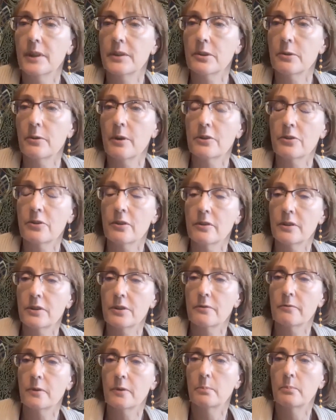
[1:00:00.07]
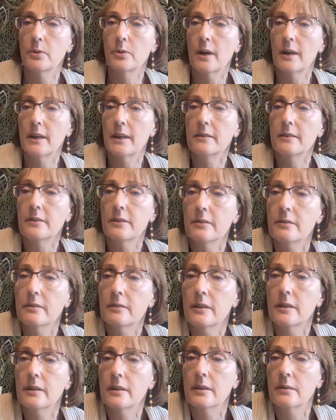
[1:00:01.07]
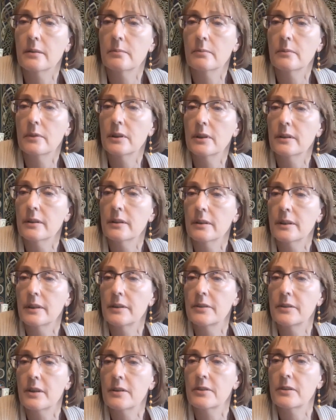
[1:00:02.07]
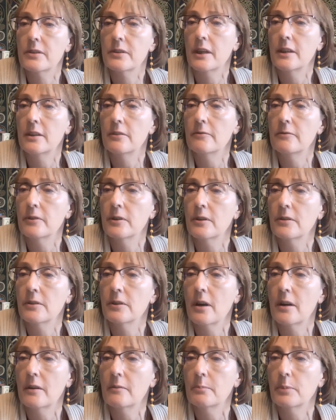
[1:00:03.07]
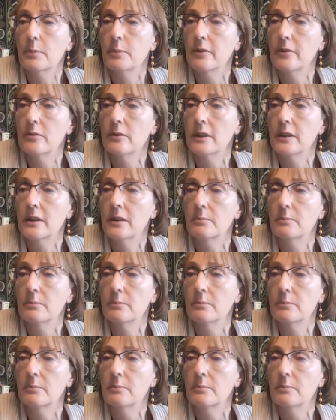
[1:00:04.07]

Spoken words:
question is from Bryant. He says, thank you for the thought-provoking